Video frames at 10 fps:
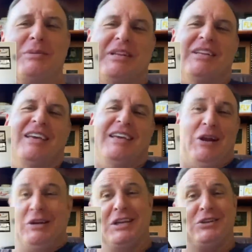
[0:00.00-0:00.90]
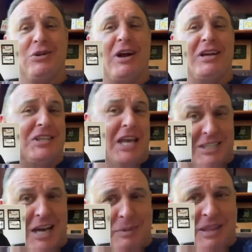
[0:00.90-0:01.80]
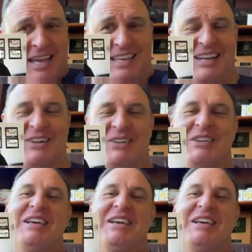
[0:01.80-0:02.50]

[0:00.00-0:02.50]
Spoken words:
But, I did try and stay on top of that, you know.